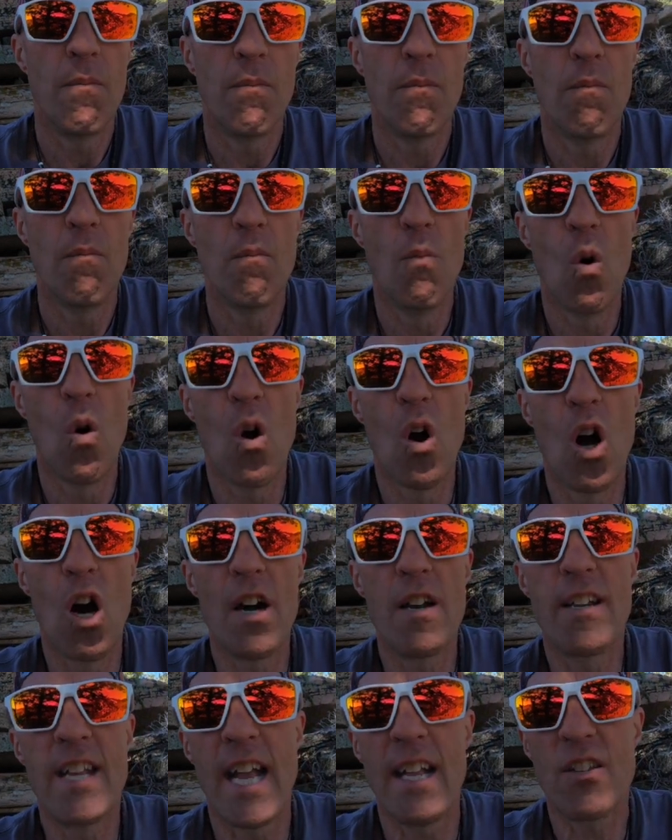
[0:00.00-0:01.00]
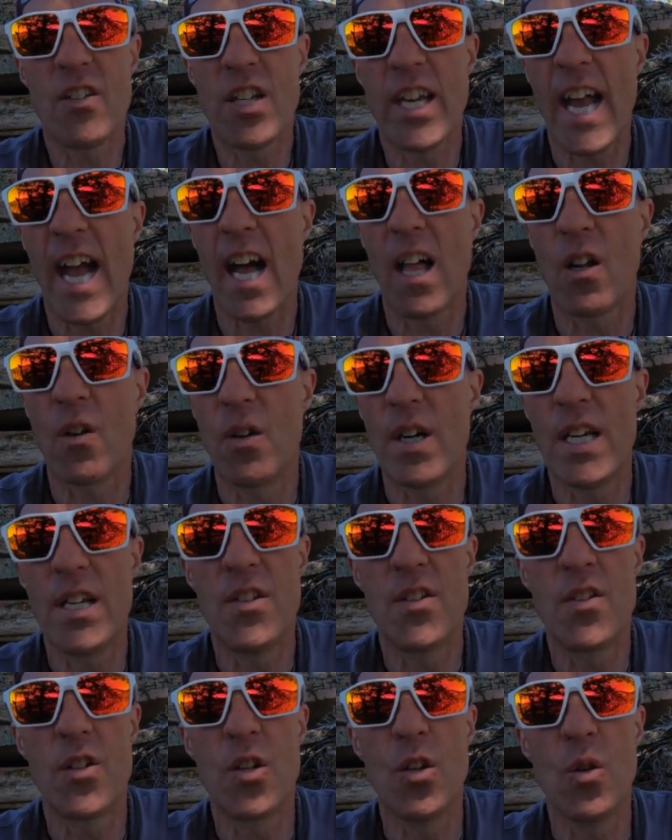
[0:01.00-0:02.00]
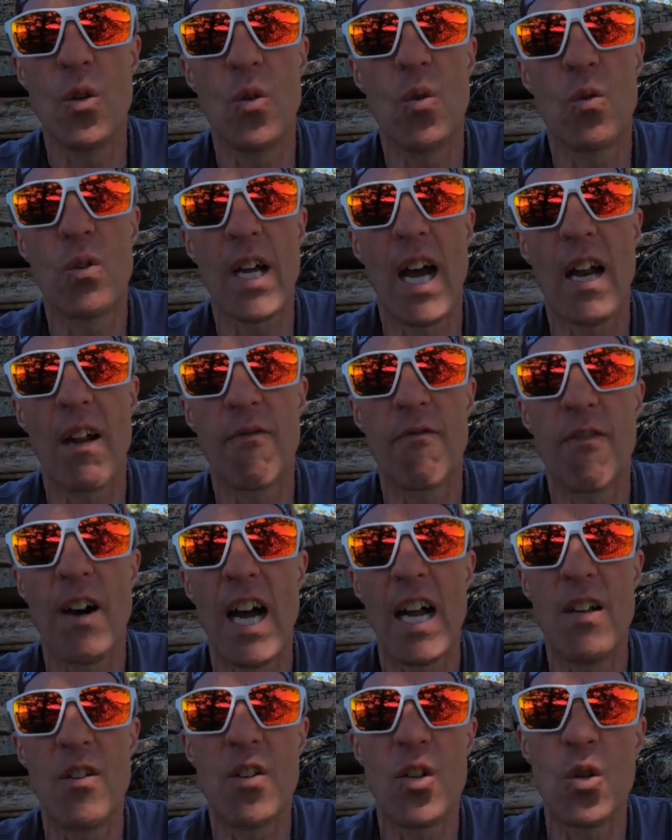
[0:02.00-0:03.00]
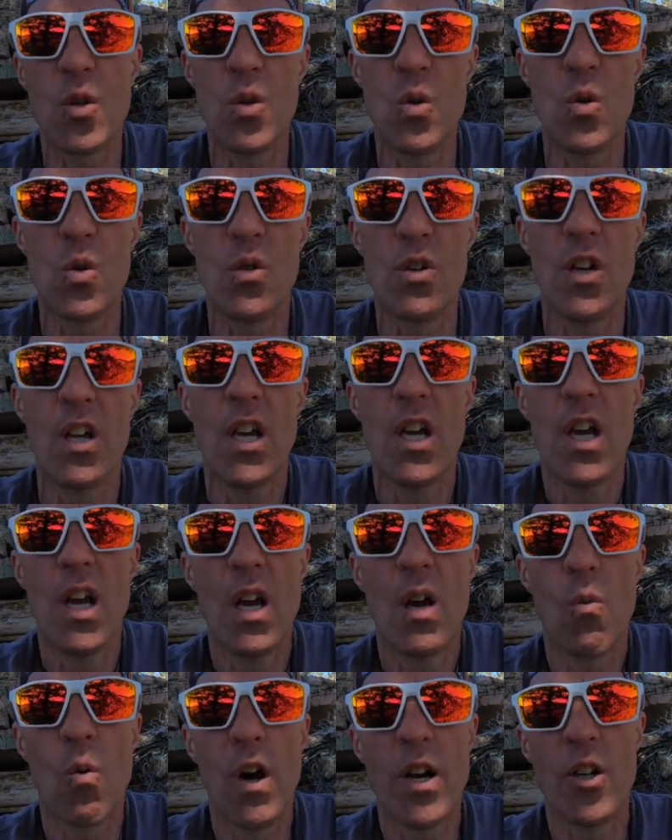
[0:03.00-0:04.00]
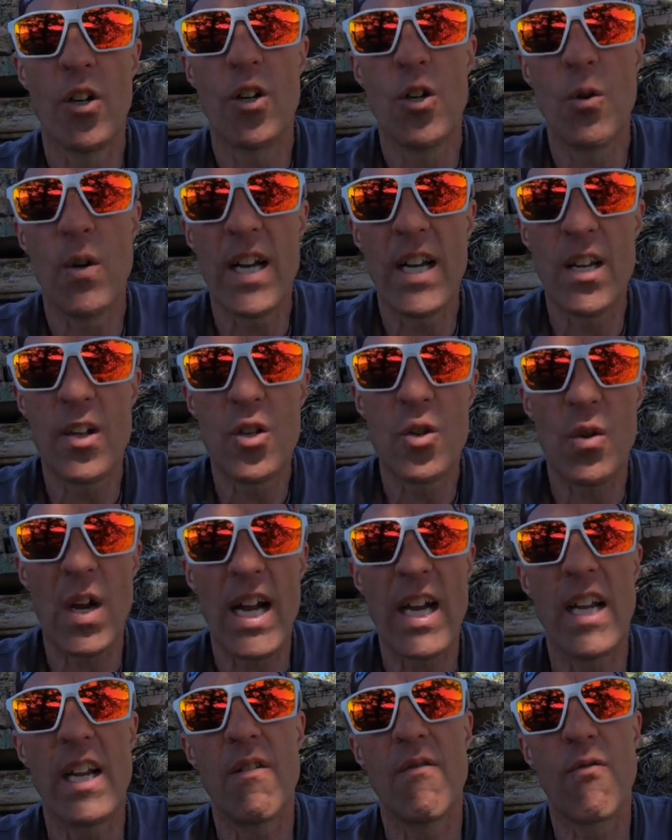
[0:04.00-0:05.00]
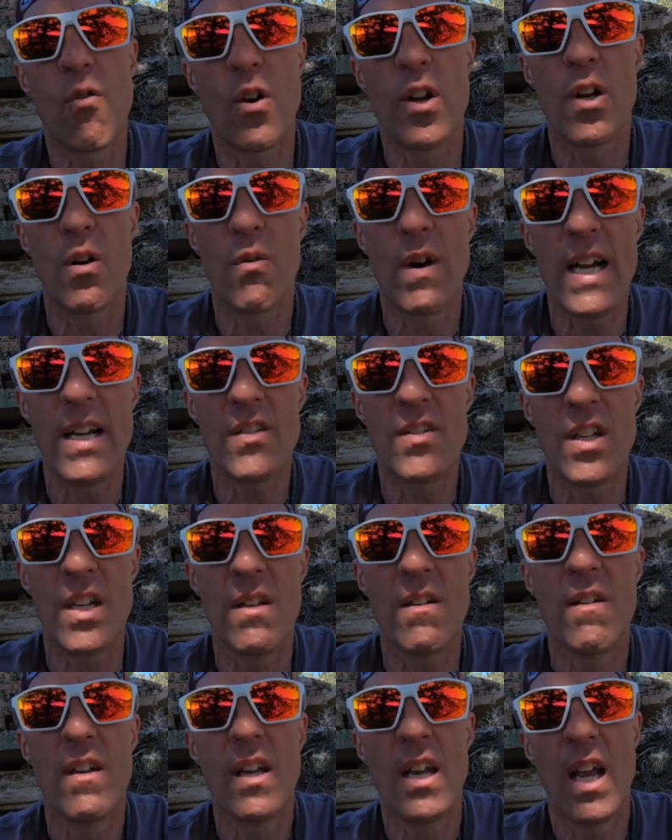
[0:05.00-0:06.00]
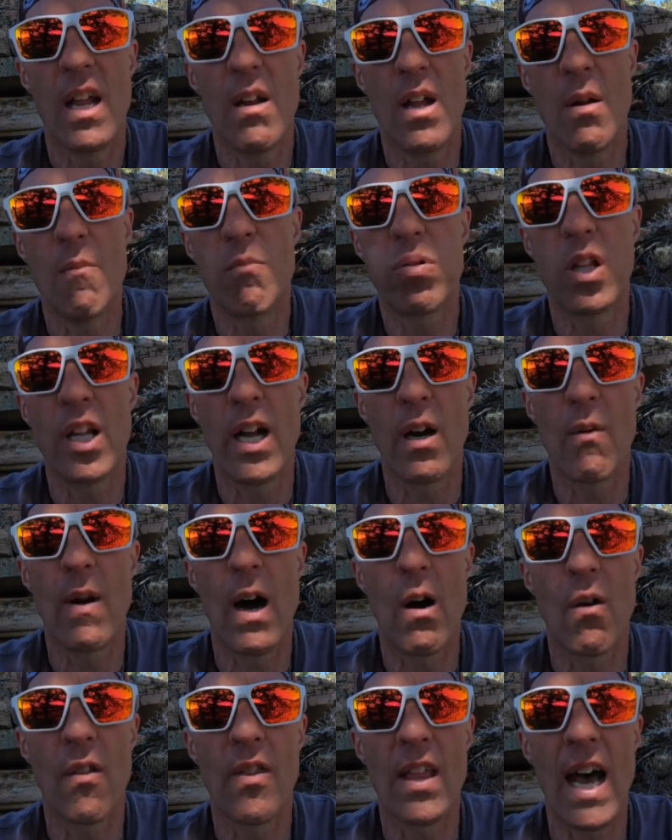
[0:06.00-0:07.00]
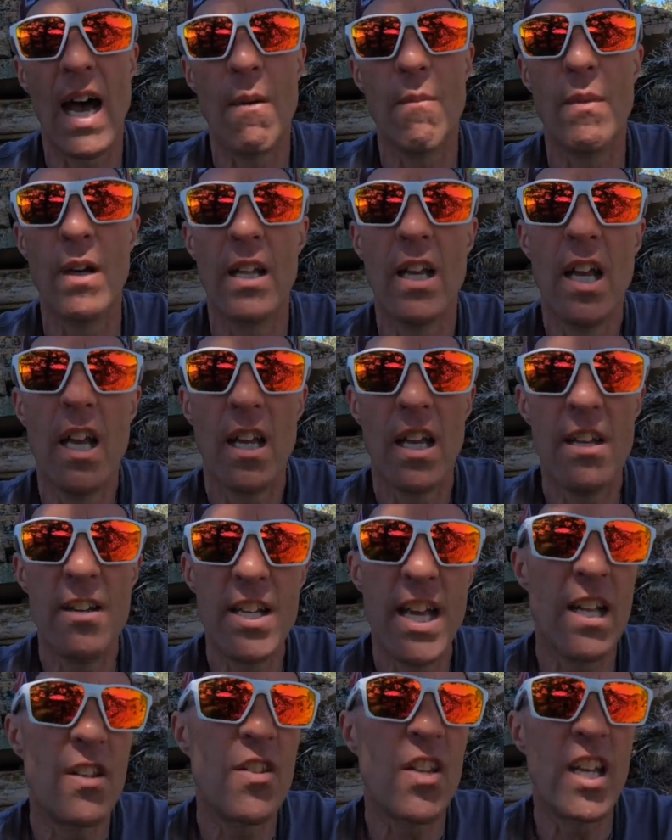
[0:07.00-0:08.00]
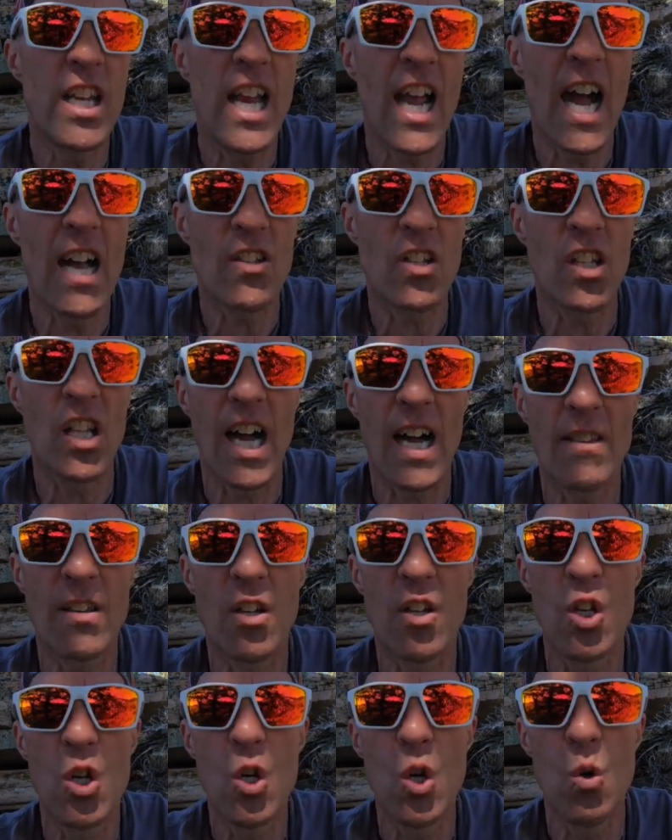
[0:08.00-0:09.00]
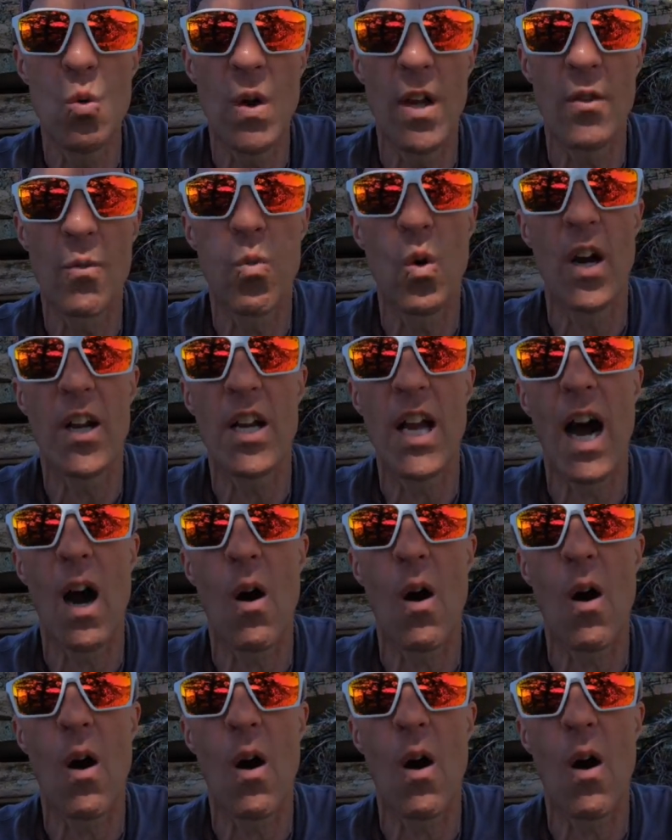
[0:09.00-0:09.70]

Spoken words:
more dense calories to kind of fine tune what you're doing in training for your racing, and play around with that. But intensity has a lot to do with what